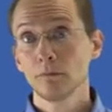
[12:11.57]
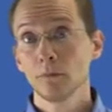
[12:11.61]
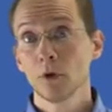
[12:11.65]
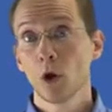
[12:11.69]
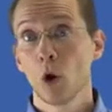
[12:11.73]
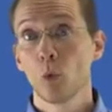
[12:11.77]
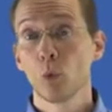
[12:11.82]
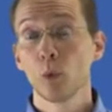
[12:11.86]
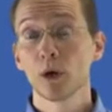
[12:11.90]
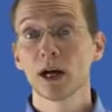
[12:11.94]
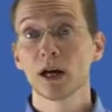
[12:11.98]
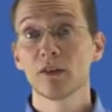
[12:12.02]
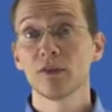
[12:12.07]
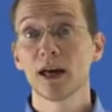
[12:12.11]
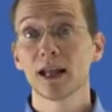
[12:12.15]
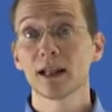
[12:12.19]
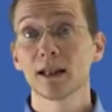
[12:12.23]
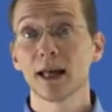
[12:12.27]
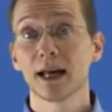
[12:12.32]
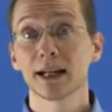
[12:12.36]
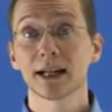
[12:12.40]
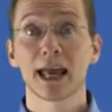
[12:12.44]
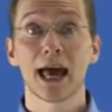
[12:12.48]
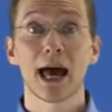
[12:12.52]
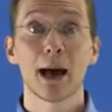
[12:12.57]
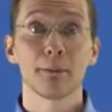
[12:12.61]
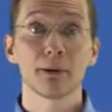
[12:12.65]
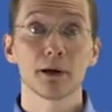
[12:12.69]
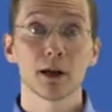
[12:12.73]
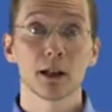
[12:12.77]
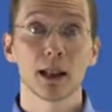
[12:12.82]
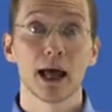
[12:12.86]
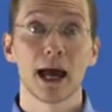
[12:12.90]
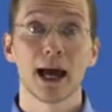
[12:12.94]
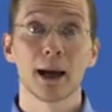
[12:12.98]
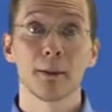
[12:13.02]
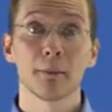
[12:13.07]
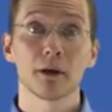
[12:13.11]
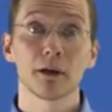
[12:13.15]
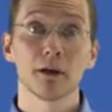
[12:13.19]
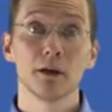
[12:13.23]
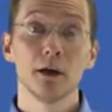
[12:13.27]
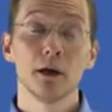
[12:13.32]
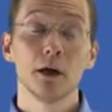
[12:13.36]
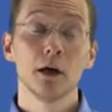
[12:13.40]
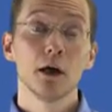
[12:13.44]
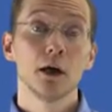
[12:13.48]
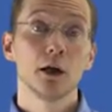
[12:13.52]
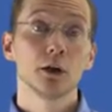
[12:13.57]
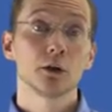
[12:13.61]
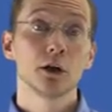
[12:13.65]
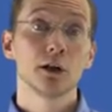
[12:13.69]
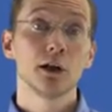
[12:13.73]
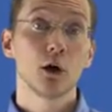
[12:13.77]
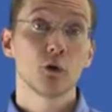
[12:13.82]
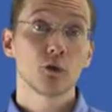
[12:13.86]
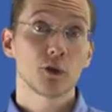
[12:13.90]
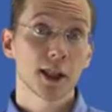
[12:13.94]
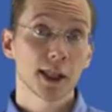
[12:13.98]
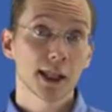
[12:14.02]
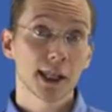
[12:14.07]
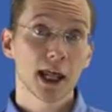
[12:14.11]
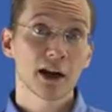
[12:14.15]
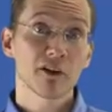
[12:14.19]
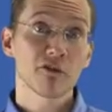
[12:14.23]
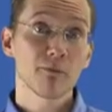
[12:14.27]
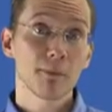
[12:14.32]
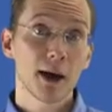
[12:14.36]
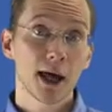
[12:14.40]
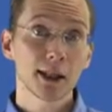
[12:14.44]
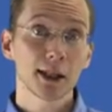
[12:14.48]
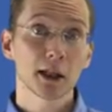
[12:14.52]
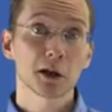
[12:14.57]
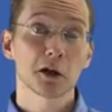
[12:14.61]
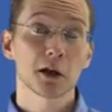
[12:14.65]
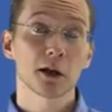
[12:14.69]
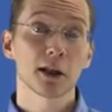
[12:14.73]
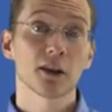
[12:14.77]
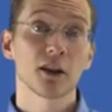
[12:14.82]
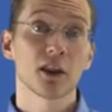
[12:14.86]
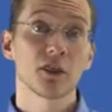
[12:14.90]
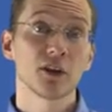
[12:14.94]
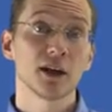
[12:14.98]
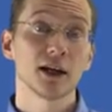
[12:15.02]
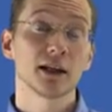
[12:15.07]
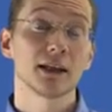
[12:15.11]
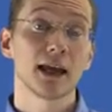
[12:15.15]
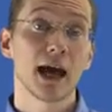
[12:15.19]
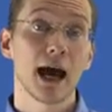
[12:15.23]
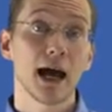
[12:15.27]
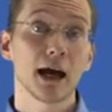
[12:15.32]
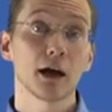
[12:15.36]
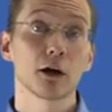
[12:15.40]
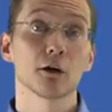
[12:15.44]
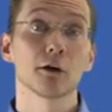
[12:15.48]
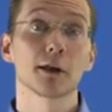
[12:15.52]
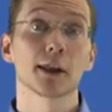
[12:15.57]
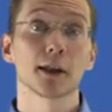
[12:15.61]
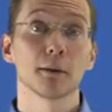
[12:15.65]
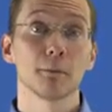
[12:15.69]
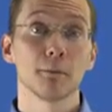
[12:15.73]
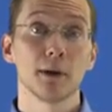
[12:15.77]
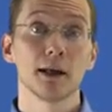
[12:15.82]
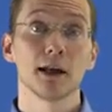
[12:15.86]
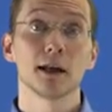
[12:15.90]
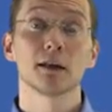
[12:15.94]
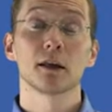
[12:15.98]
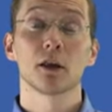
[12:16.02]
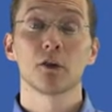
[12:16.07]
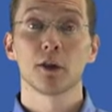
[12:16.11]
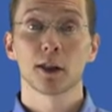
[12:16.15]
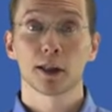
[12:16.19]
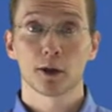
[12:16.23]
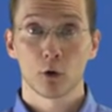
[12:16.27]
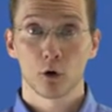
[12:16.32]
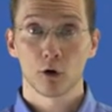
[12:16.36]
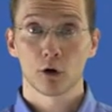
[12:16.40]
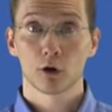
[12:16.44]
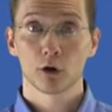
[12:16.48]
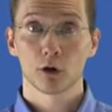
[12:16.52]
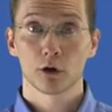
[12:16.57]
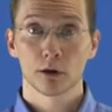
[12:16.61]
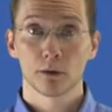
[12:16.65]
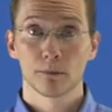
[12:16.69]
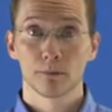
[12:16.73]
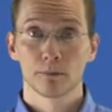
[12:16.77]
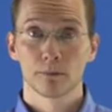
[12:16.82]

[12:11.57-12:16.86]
We can then let capital M denote the set of messages that the attacker has submitted to this oracle.